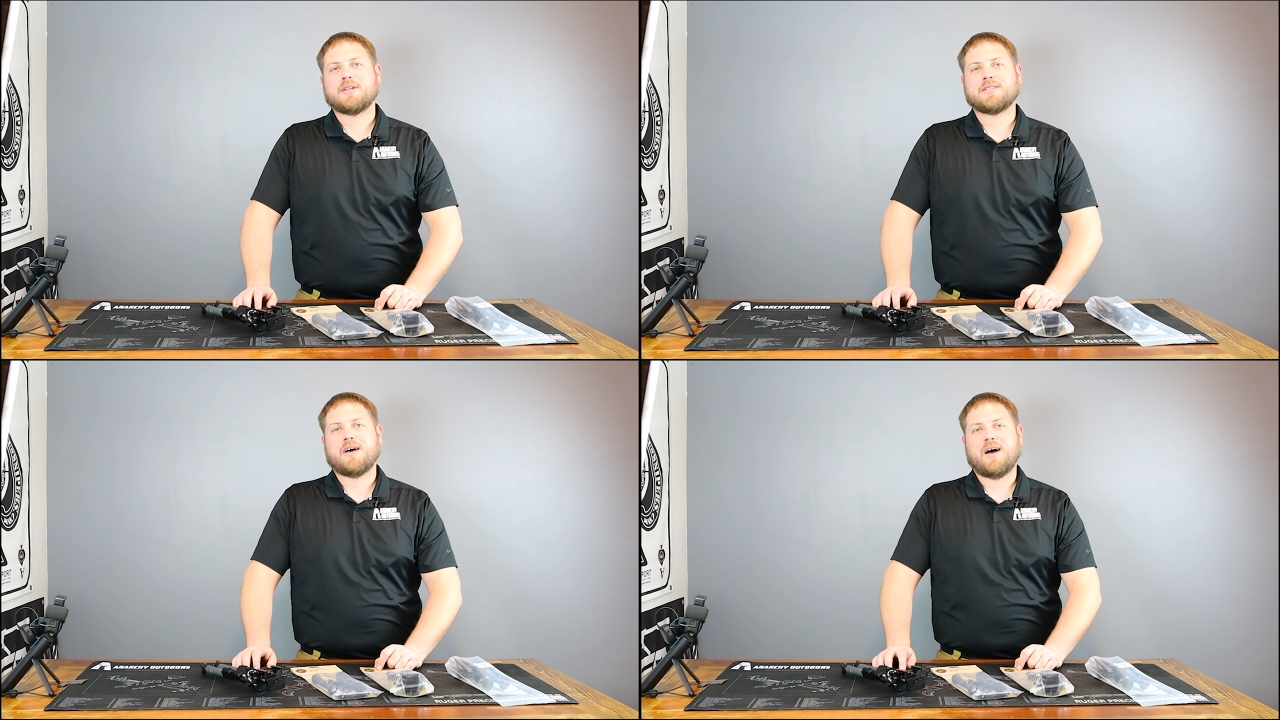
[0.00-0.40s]
going
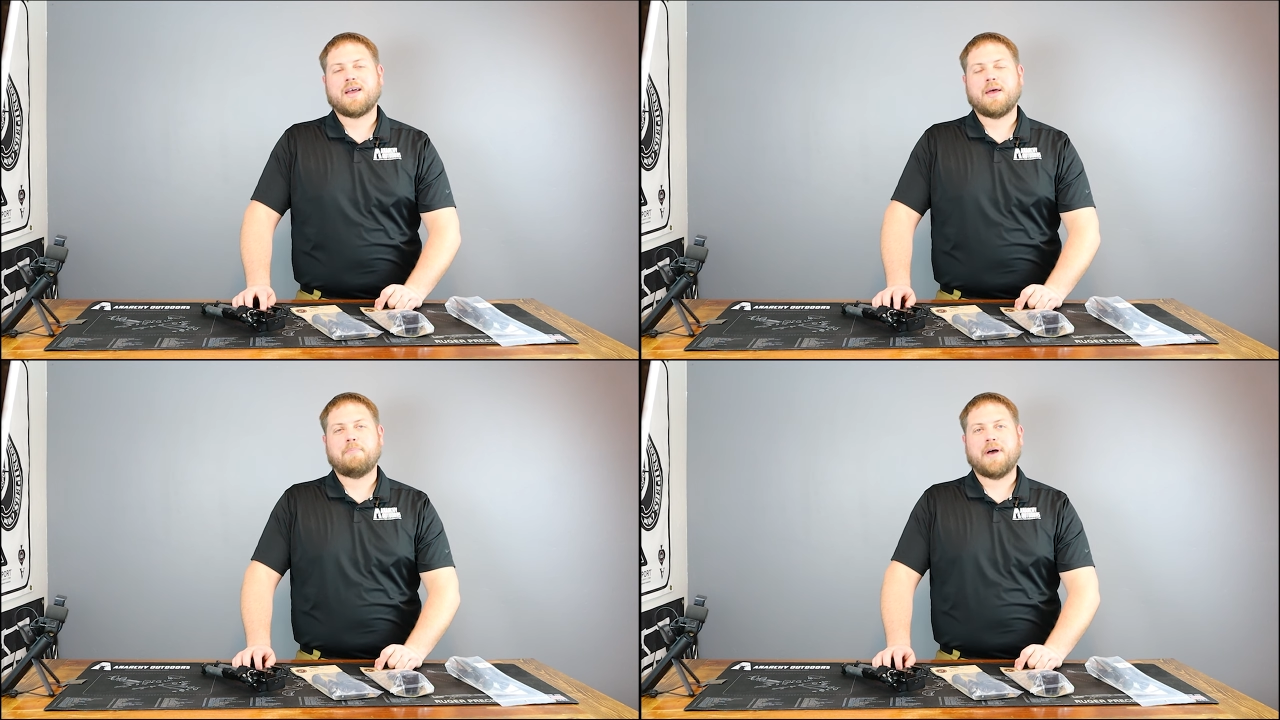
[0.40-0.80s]
to
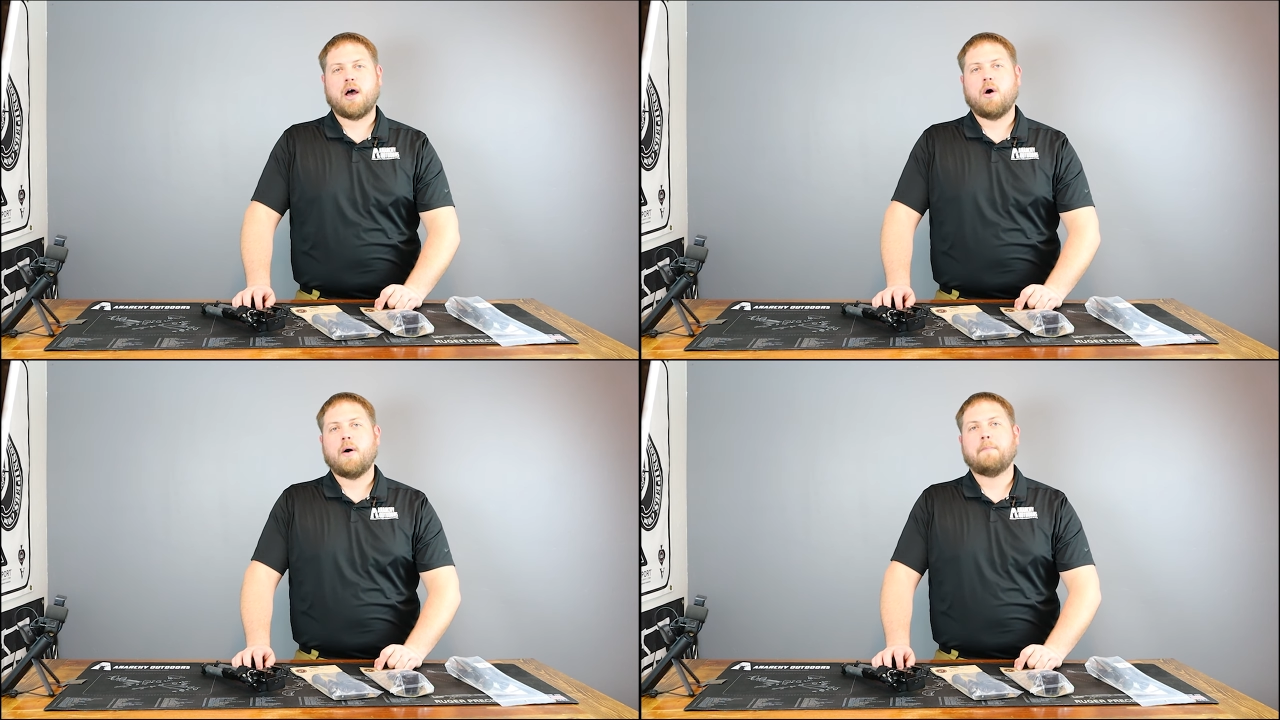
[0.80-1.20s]
talk
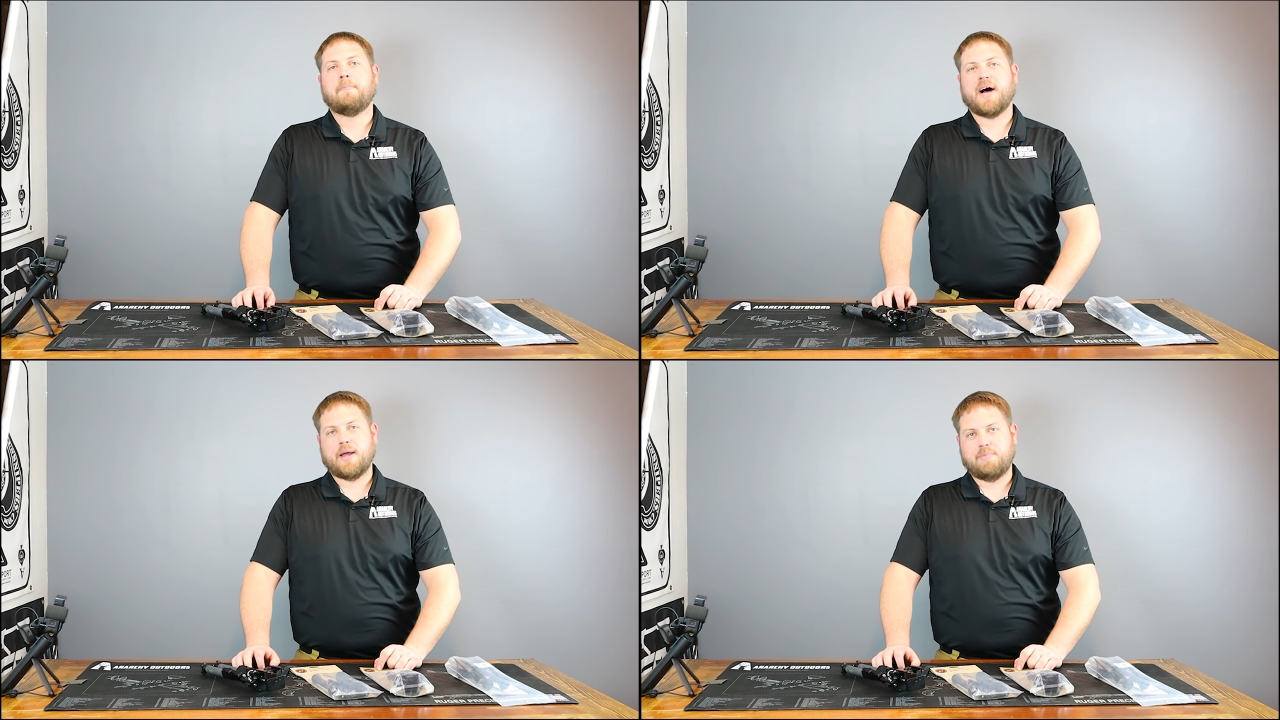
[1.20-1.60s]
about
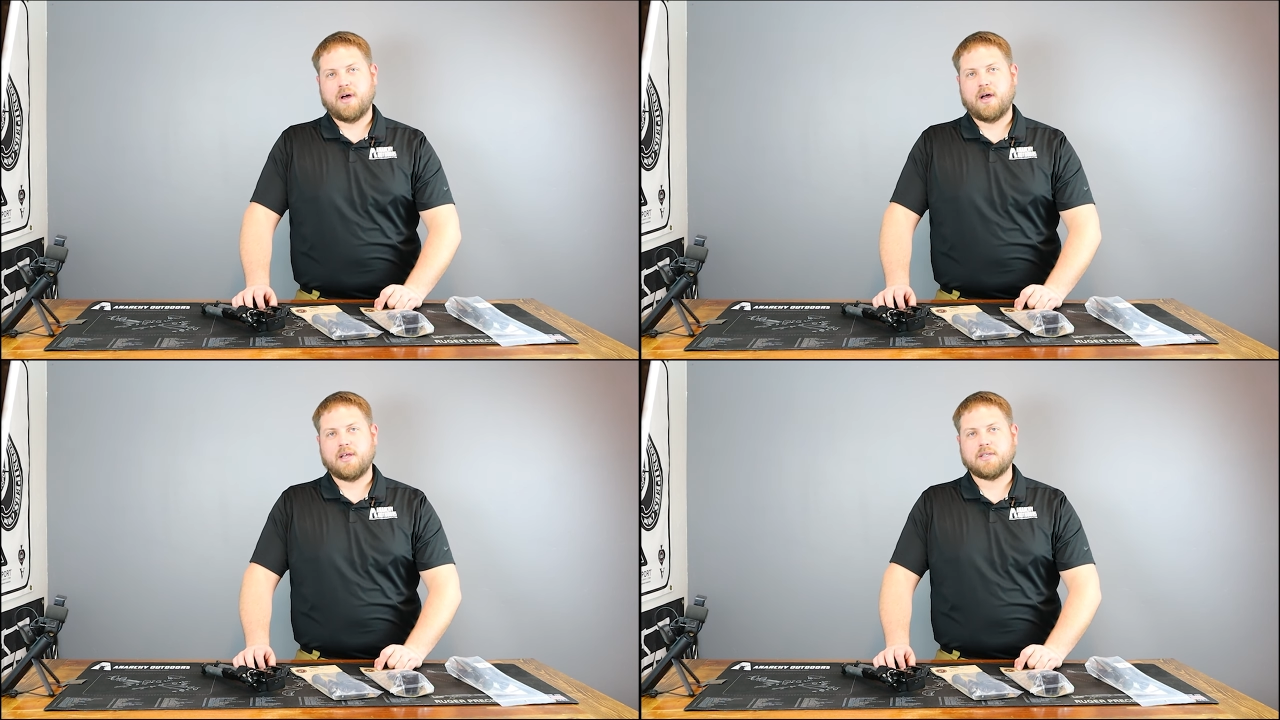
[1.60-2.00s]

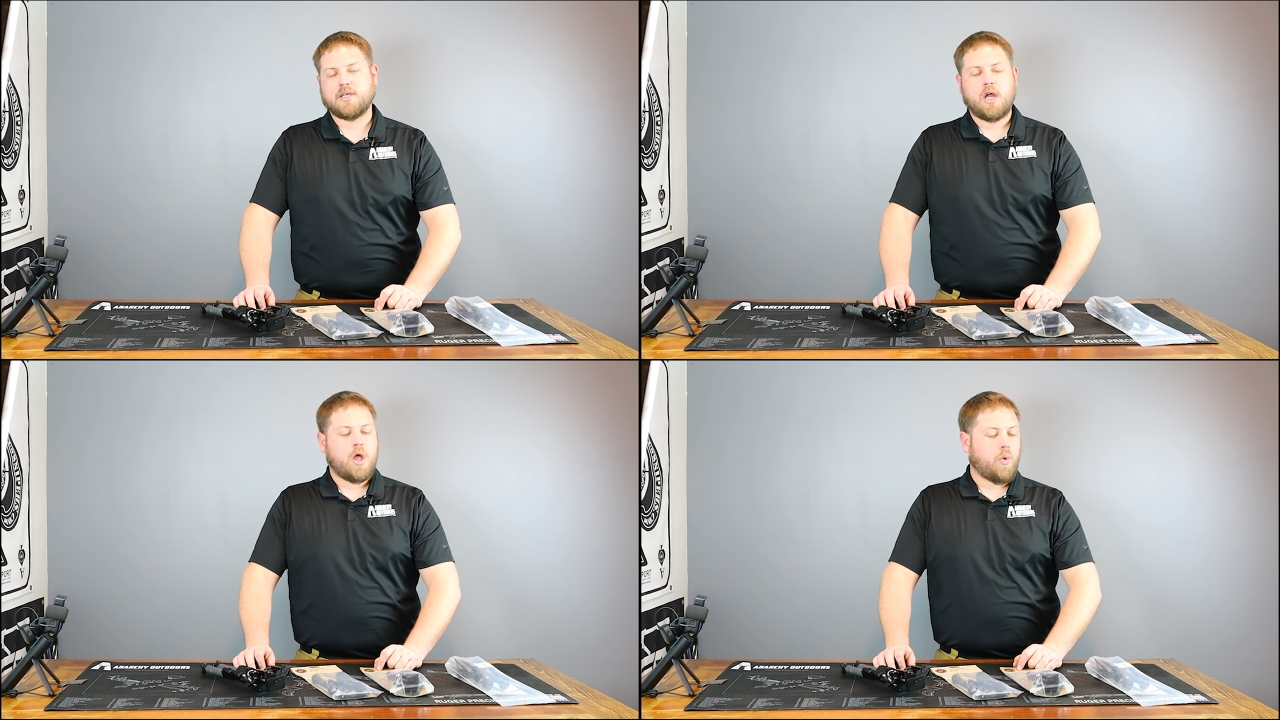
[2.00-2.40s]
bipods.